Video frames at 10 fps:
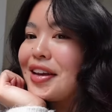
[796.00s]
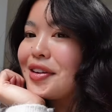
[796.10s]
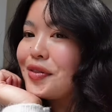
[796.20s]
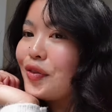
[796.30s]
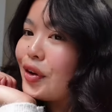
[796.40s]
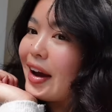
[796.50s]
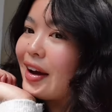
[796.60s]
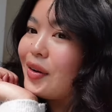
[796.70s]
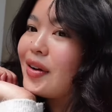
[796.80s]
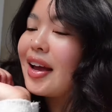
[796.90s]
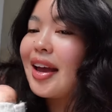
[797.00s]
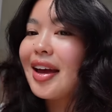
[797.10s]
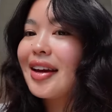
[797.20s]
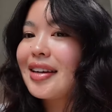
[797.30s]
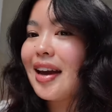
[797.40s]
it for now,
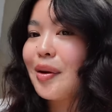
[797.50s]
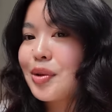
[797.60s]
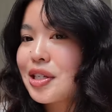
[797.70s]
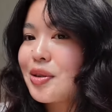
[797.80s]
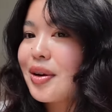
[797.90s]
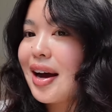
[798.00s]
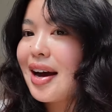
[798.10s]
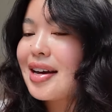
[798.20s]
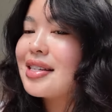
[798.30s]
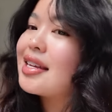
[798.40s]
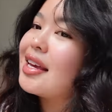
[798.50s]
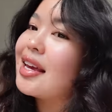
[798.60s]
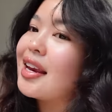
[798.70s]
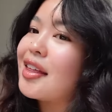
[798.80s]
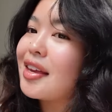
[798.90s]
and I will see you guys
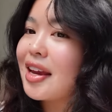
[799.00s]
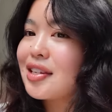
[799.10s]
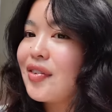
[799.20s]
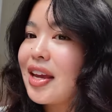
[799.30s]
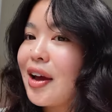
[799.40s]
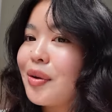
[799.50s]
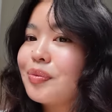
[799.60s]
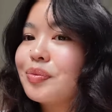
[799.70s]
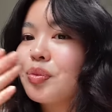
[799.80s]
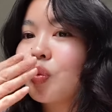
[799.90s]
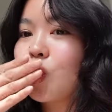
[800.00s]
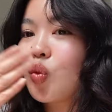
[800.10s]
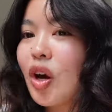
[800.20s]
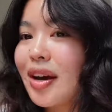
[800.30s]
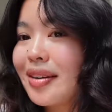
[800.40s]
in the next video.
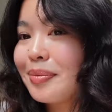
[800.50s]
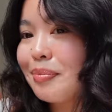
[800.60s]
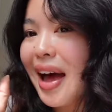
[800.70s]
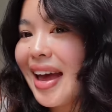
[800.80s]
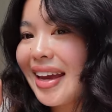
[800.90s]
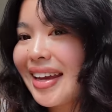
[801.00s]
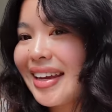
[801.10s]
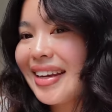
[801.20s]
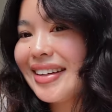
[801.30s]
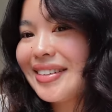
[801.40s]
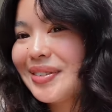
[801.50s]
Bye!